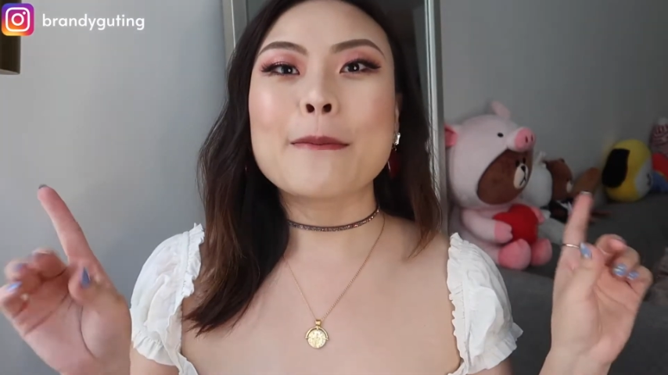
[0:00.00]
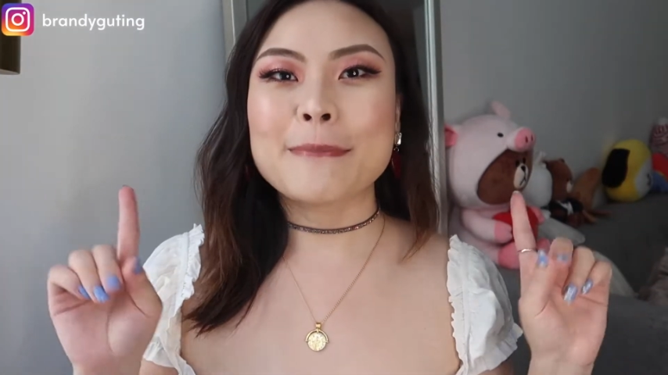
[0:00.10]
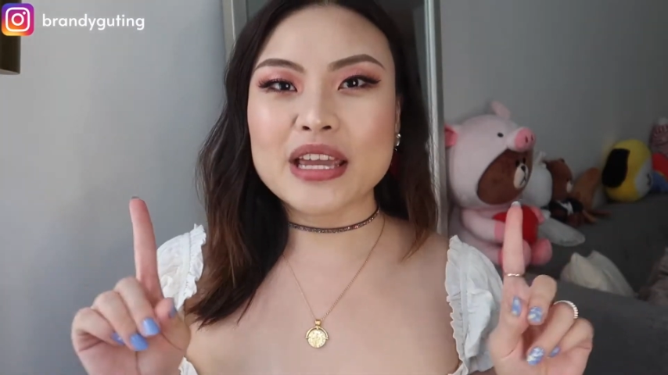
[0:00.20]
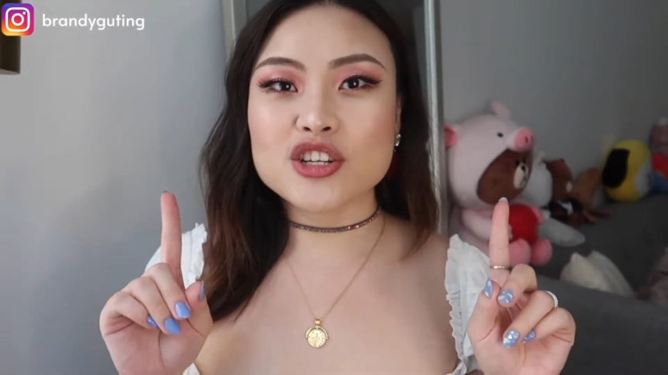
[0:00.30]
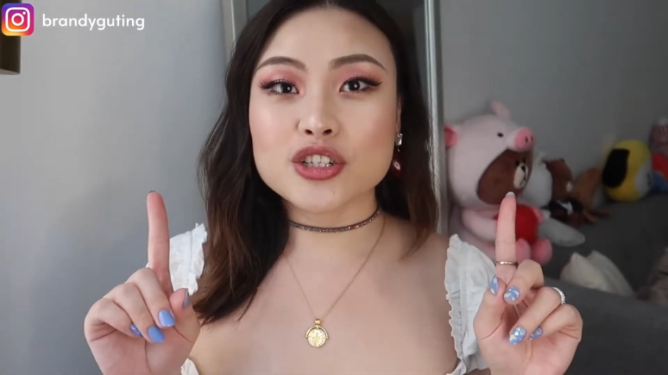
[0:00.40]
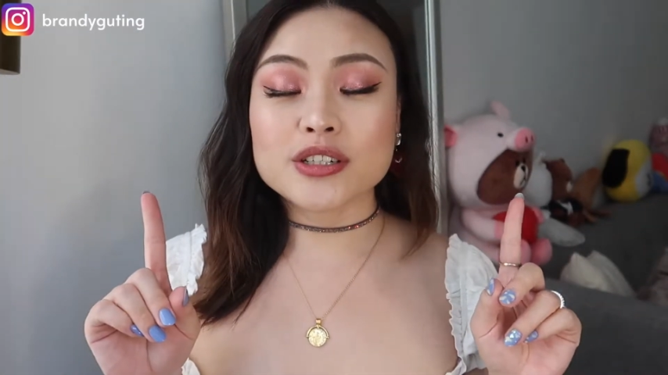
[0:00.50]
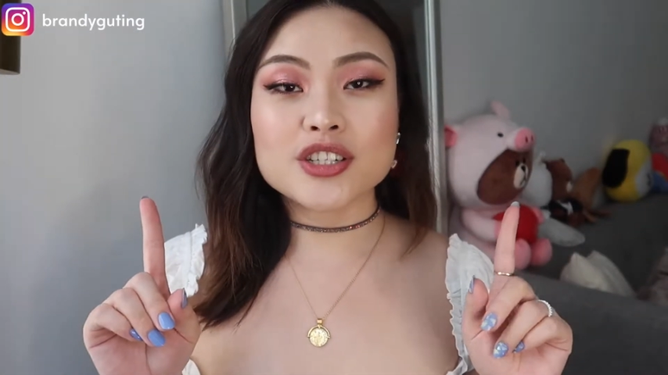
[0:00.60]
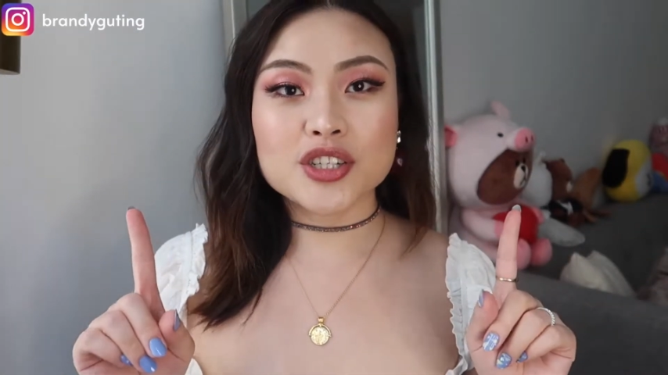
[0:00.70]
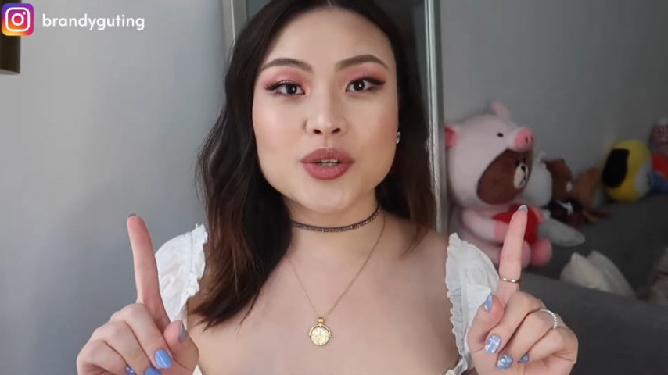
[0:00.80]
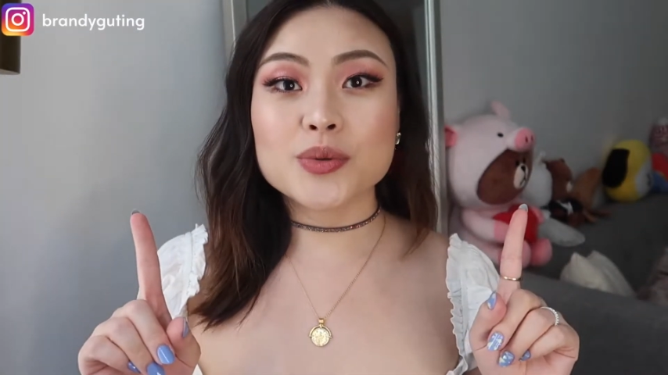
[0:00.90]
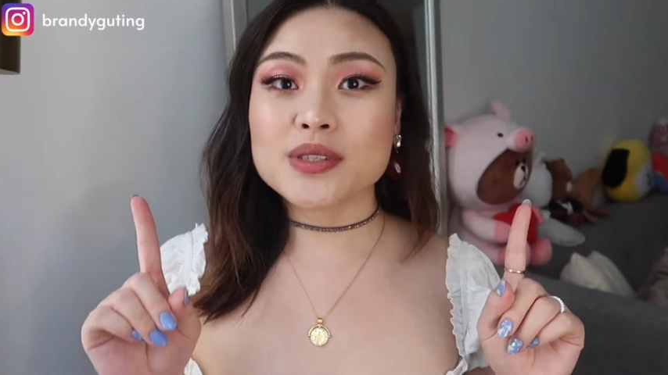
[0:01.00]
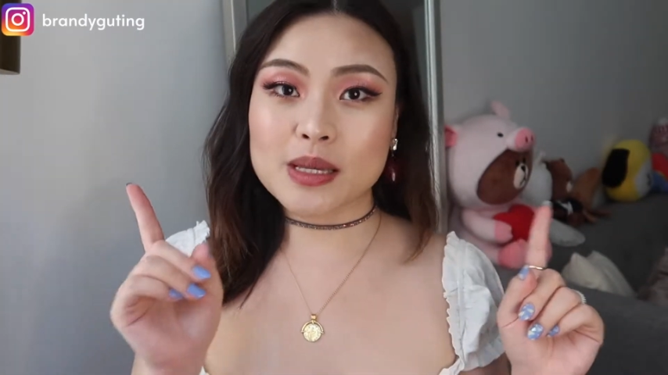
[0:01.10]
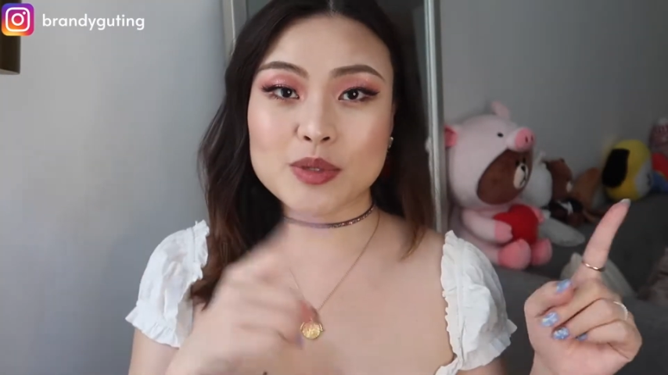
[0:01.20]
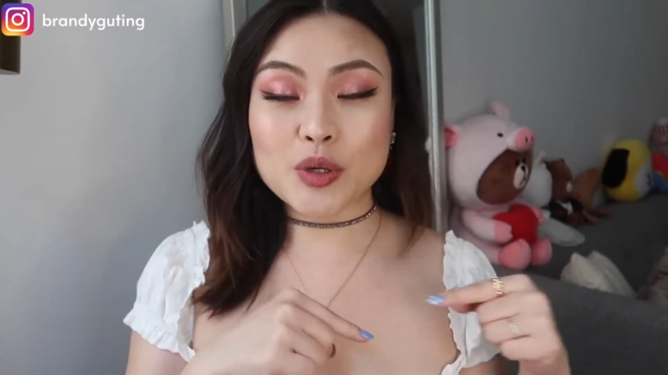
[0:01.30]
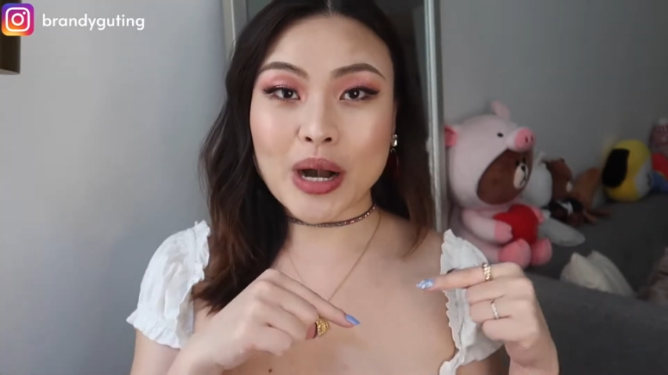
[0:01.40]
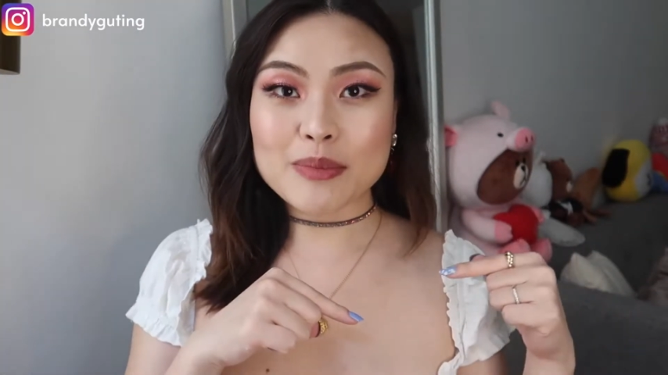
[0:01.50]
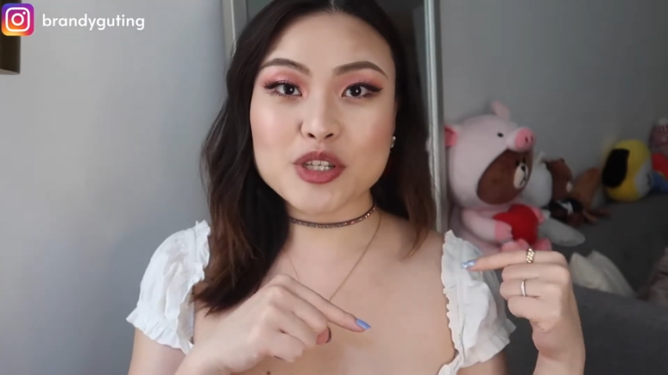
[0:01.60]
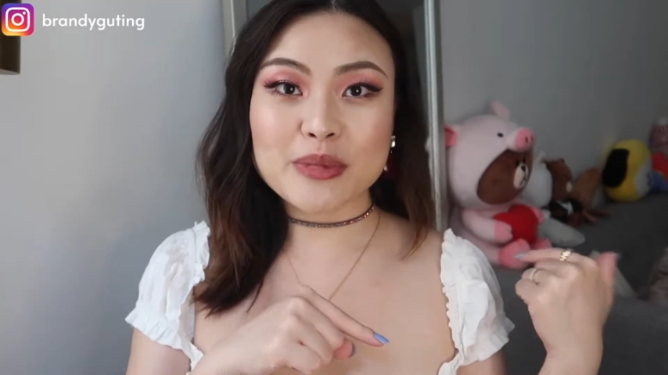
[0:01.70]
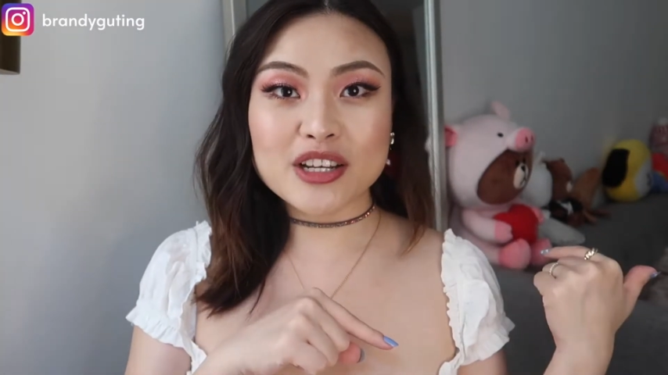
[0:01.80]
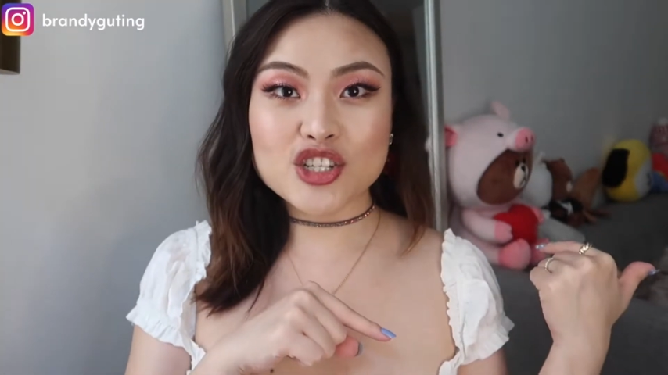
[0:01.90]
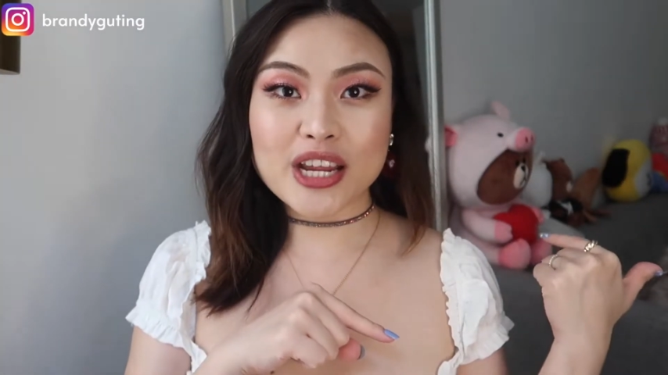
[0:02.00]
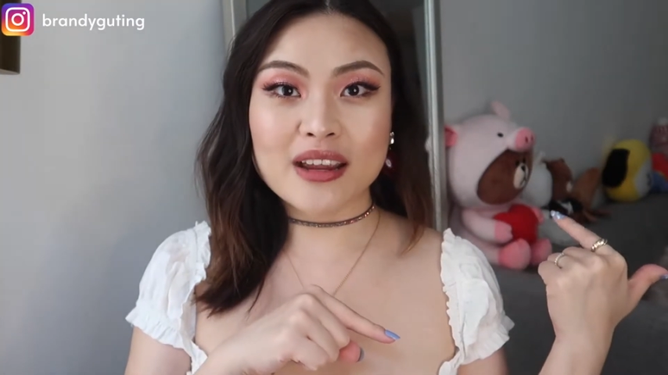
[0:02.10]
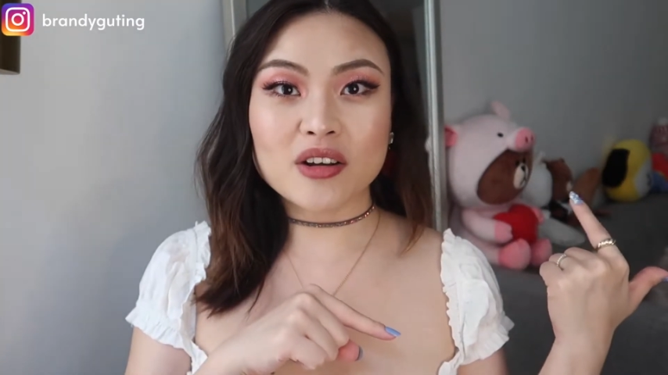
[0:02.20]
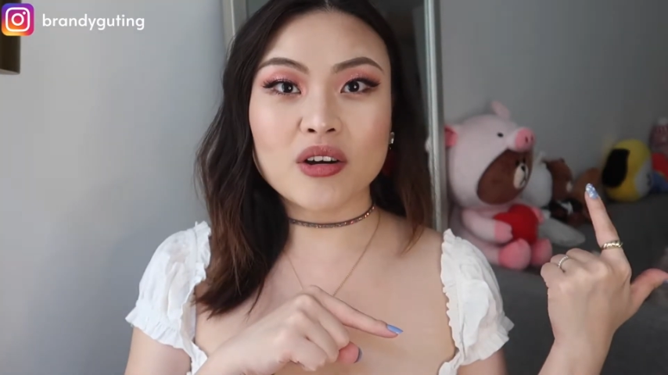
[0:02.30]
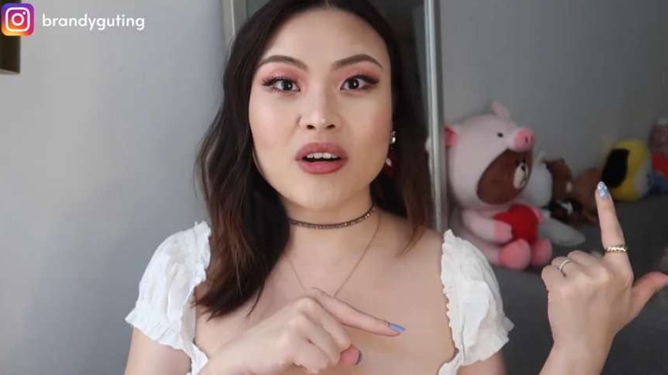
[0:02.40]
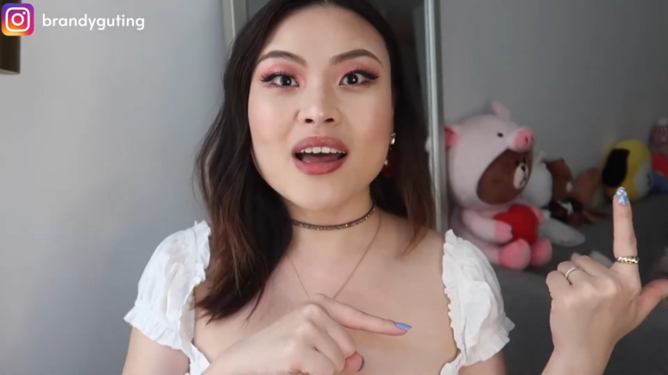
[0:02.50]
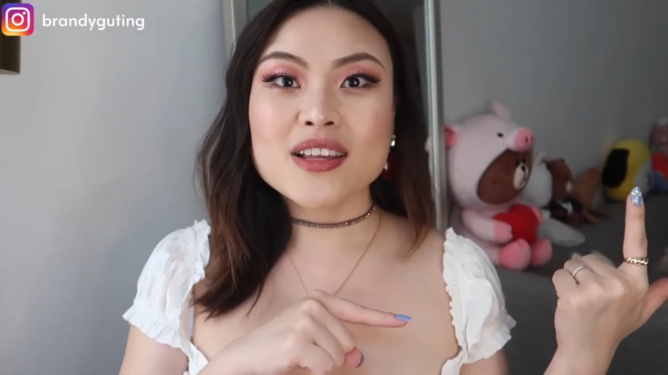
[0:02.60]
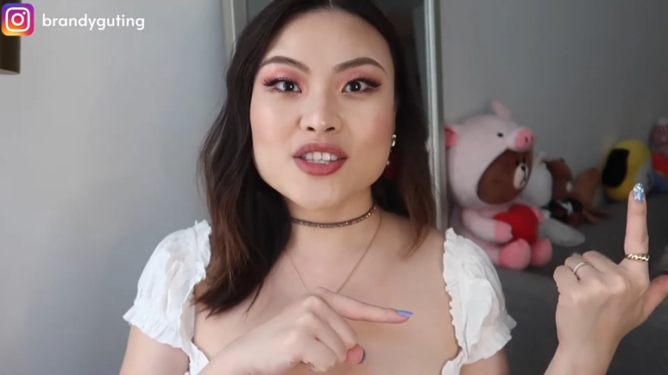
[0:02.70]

make sure to subscribe to my channel